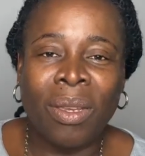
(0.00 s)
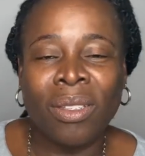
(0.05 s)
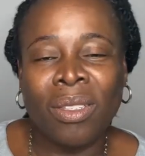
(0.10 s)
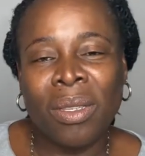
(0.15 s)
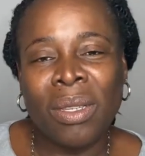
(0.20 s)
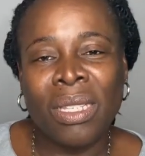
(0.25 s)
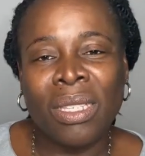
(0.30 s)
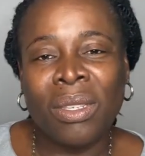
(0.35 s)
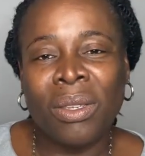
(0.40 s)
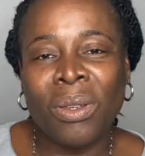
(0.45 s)

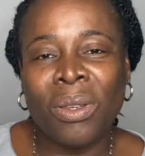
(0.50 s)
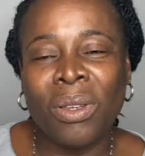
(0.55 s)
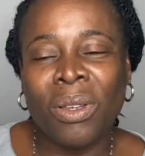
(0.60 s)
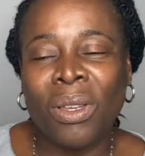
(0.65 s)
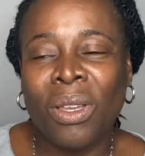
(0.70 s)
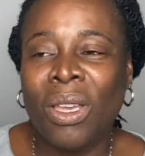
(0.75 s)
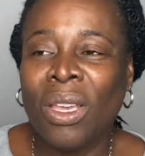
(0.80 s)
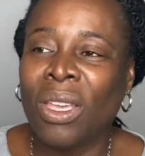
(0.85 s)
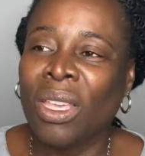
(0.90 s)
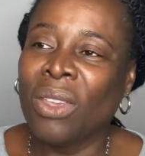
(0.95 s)
Because I say,
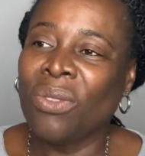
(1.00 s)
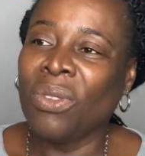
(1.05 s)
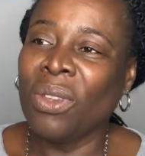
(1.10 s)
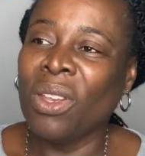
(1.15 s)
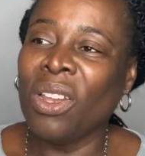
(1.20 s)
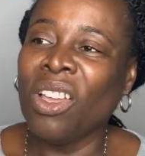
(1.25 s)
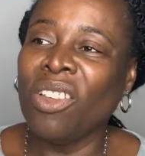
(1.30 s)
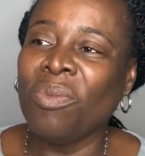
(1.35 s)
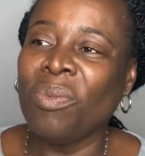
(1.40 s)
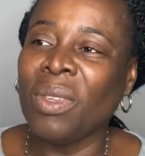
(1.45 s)
oh,
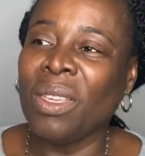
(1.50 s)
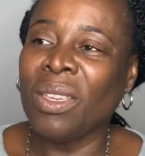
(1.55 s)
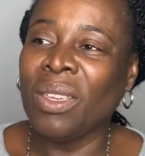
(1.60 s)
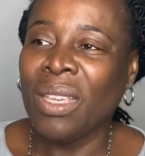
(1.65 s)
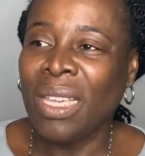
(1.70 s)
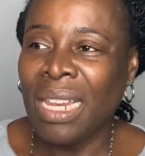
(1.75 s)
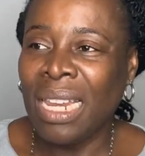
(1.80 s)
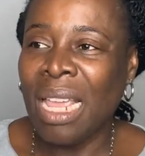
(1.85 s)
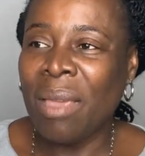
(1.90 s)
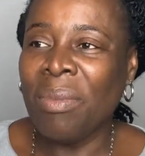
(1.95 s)
if you love
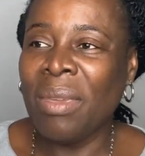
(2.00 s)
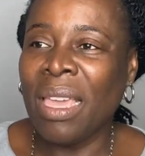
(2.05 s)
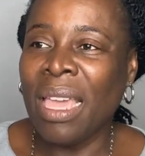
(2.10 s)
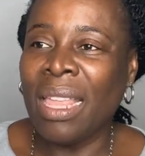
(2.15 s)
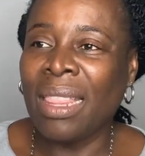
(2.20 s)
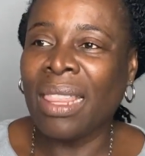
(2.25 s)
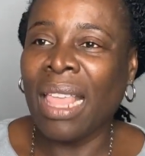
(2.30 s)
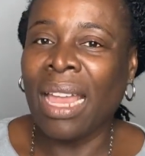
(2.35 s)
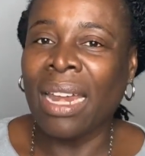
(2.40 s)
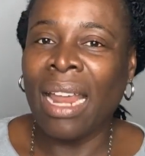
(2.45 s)
me, let
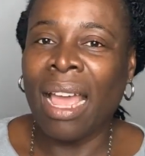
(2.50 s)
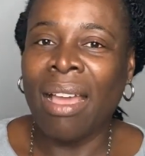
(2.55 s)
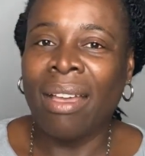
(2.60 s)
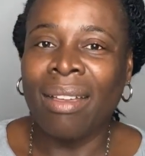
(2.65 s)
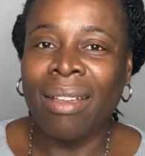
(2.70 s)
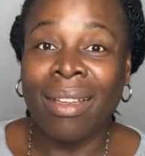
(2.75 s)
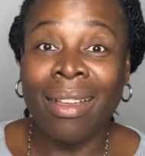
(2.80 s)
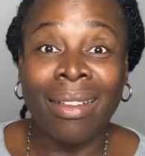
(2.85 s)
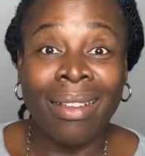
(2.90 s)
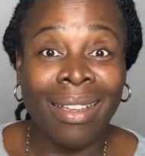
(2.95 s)
me enter
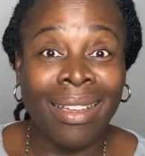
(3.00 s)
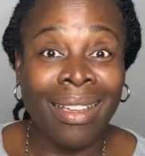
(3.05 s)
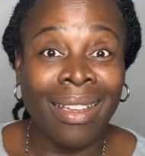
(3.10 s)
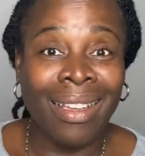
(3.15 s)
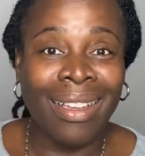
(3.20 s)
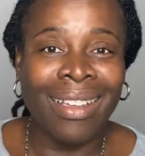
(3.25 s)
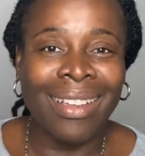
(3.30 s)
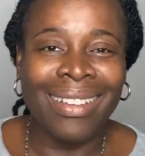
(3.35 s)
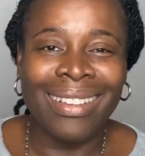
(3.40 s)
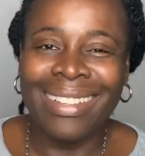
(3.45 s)
now.
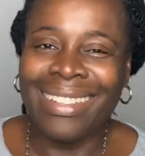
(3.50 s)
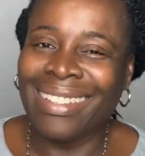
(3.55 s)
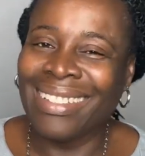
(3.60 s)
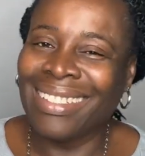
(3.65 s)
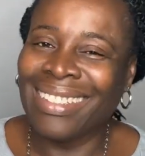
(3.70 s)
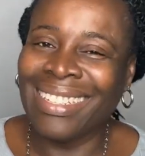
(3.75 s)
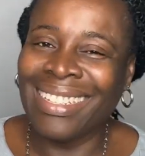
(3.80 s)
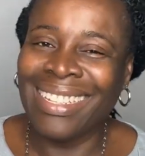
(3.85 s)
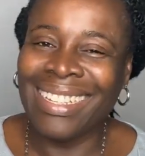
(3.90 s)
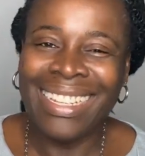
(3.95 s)

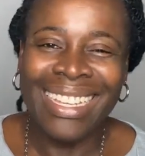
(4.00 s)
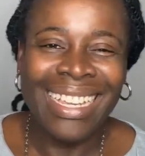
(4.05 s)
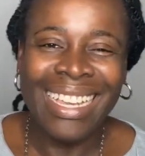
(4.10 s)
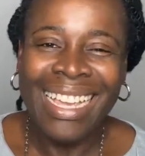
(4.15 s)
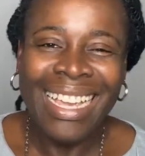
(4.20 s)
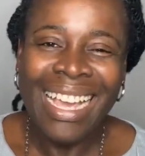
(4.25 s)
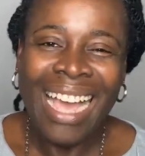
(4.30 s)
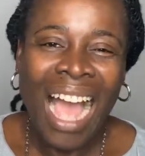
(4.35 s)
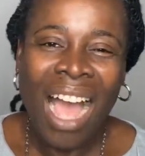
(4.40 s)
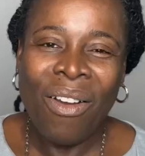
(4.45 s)
See?
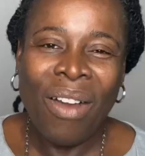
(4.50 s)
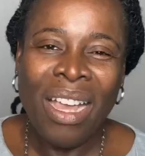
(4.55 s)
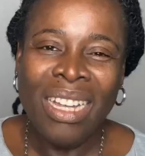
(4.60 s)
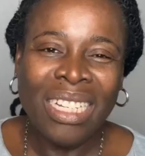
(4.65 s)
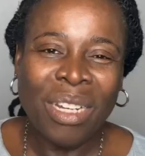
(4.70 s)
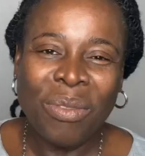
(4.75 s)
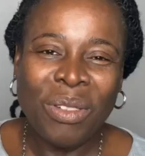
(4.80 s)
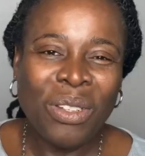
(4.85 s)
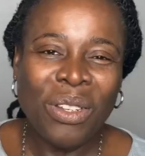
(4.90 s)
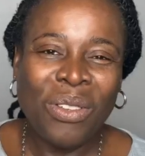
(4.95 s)

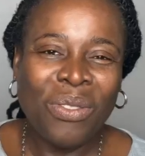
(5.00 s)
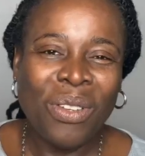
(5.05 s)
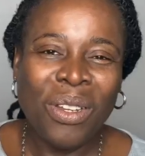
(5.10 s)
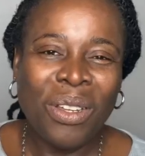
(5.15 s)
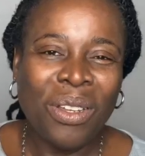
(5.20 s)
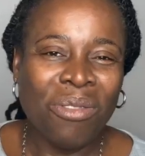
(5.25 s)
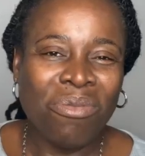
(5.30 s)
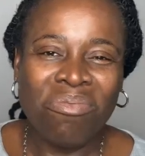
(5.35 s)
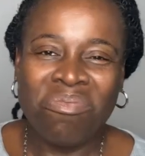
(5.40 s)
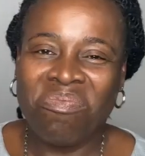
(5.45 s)
Our interpretation of
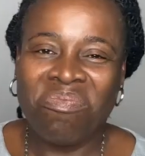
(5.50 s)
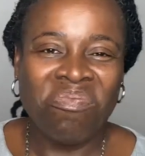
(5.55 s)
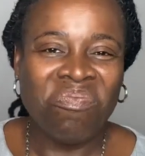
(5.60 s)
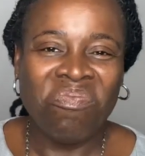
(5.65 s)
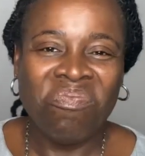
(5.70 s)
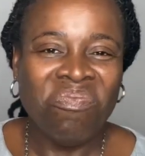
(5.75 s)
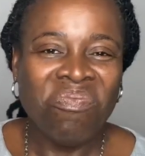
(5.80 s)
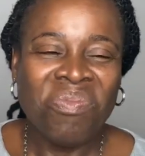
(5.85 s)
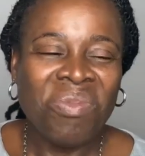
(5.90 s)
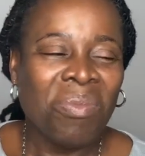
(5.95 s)
love.
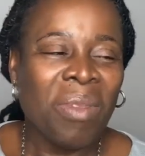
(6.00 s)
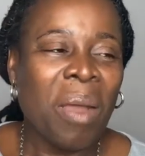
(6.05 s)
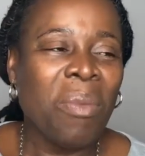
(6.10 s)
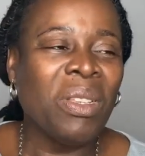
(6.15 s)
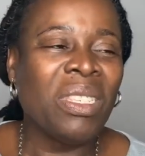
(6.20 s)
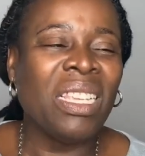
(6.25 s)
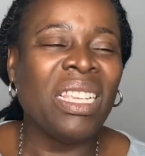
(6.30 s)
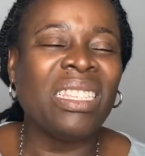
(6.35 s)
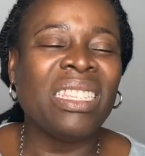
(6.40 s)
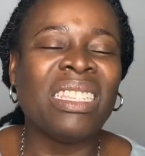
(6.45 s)
The
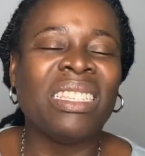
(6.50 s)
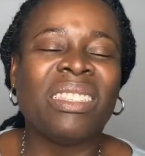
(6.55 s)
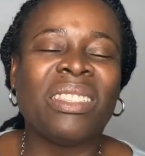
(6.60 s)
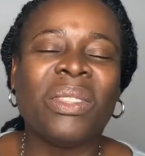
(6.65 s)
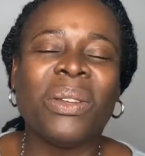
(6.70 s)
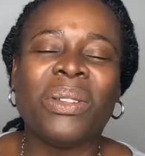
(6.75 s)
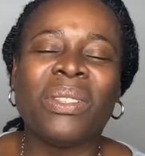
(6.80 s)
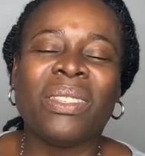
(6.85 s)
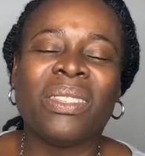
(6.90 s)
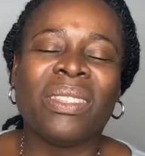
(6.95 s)
Bible says
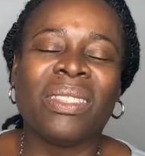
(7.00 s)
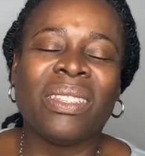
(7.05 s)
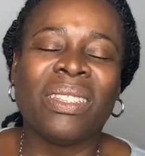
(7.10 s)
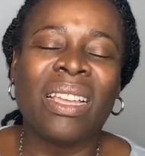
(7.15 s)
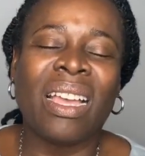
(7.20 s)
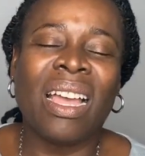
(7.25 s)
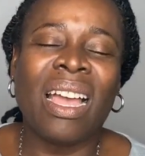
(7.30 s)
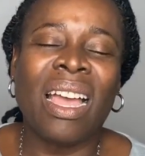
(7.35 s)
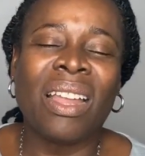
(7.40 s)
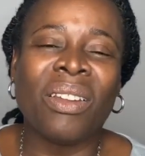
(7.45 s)
his thoughts
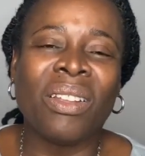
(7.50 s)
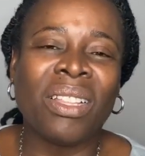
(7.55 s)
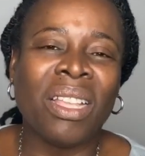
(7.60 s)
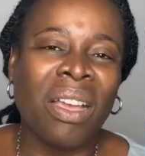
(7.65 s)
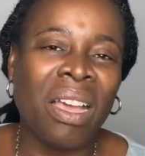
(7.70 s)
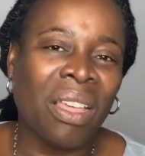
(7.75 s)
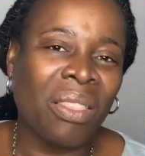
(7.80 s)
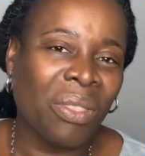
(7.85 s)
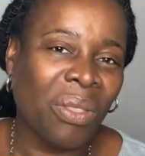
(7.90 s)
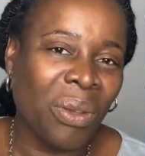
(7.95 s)
are
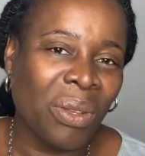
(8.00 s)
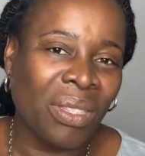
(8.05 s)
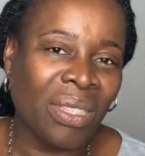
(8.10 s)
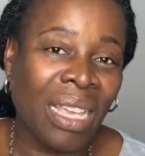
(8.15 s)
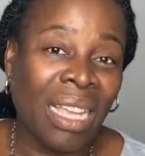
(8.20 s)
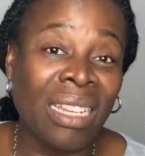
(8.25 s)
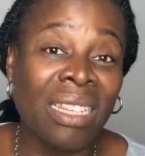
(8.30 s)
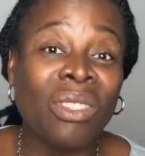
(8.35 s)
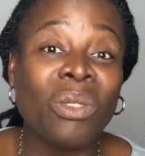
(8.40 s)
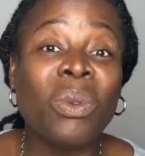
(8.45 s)
not our
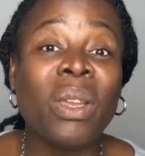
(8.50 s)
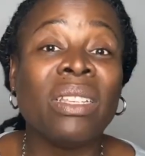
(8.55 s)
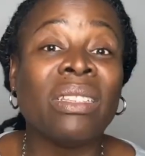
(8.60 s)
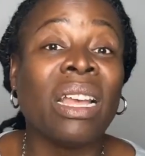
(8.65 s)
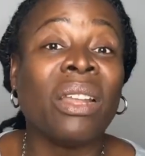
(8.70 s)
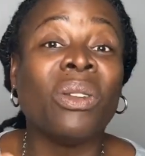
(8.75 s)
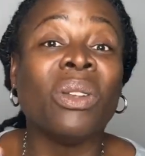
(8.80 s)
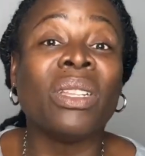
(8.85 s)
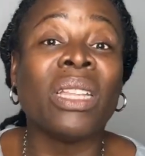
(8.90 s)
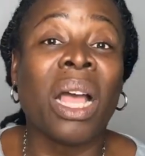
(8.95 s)
thoughts, and his
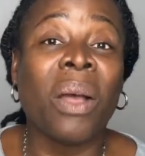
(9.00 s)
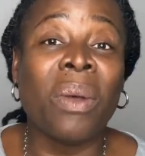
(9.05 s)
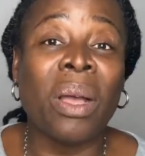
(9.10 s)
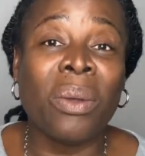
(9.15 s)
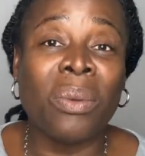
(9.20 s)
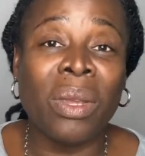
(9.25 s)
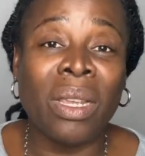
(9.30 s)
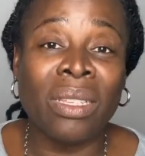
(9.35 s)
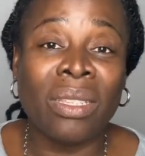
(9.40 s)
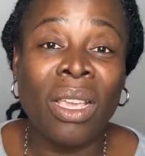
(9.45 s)
ways are not
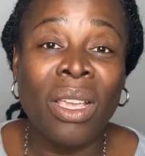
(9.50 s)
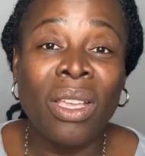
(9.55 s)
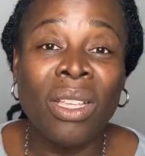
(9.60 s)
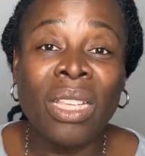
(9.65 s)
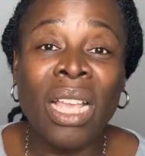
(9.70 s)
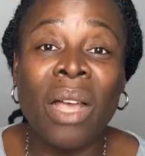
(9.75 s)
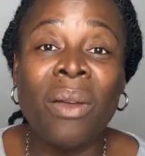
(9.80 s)
our ways.